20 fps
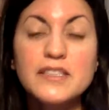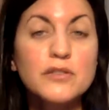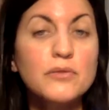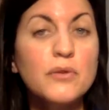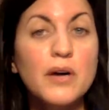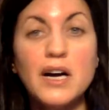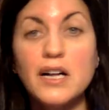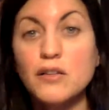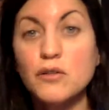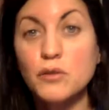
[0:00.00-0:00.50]
in a
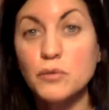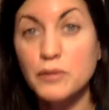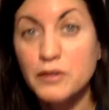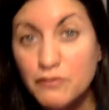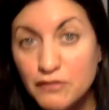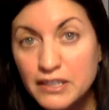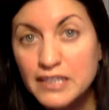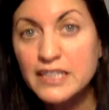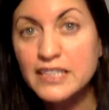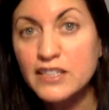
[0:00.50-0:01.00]
while or we
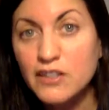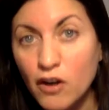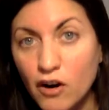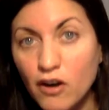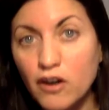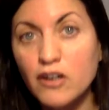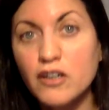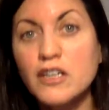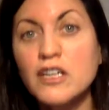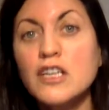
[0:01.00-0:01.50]
really
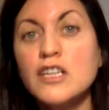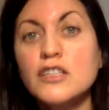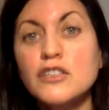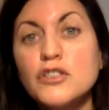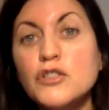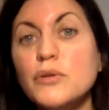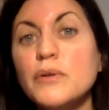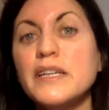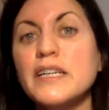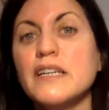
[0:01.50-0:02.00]
are
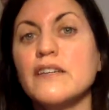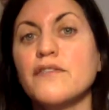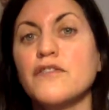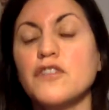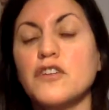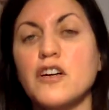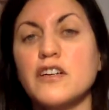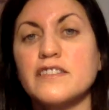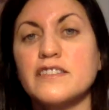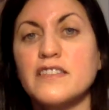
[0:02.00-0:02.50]
doing it for
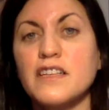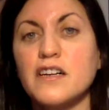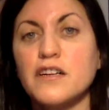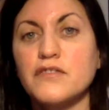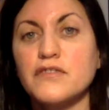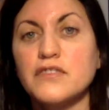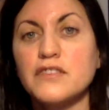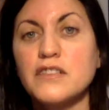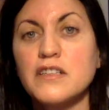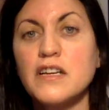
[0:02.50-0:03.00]

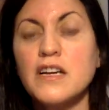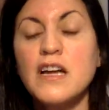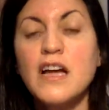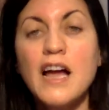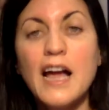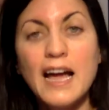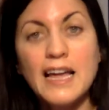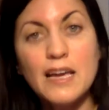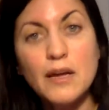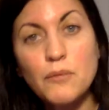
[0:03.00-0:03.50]
ourselves.
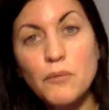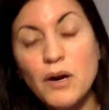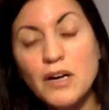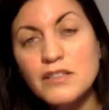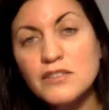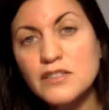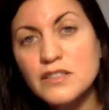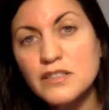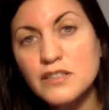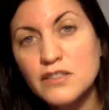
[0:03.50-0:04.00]
And I
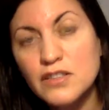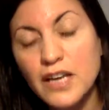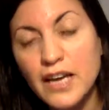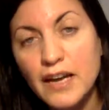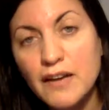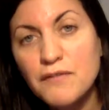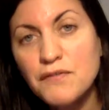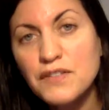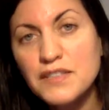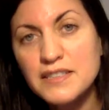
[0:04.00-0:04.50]
want to
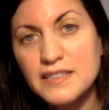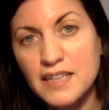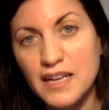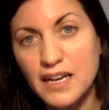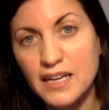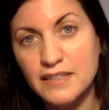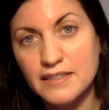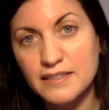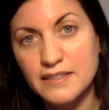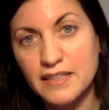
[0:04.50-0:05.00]

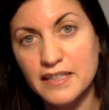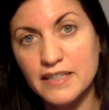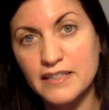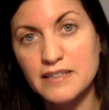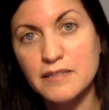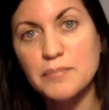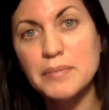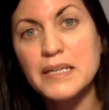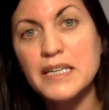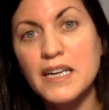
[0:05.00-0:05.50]
emphasize
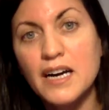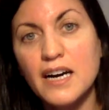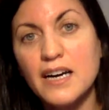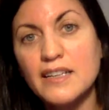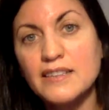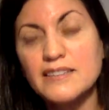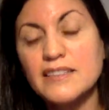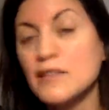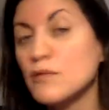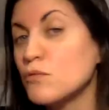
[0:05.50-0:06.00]
this
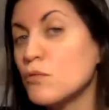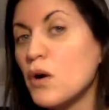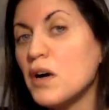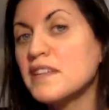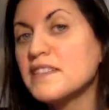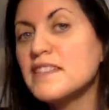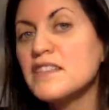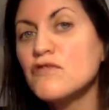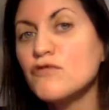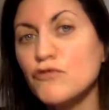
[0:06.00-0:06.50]
because it
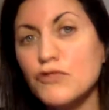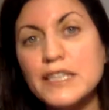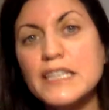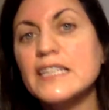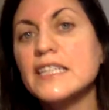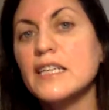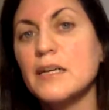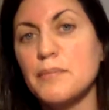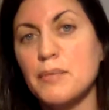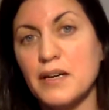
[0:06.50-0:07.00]
wasn't
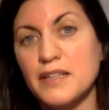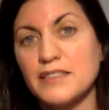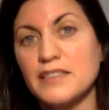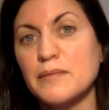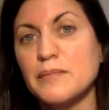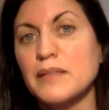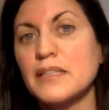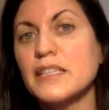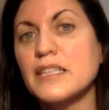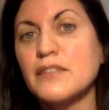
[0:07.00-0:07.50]
really a
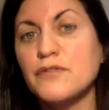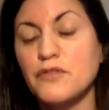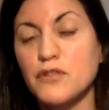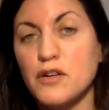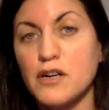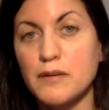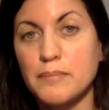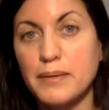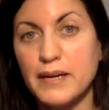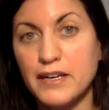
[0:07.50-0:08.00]
possibility for
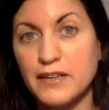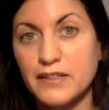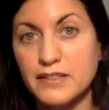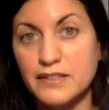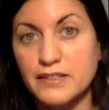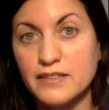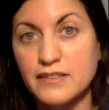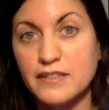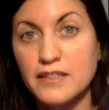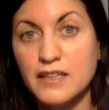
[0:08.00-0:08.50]
our
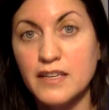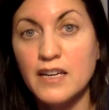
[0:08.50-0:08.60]
parents.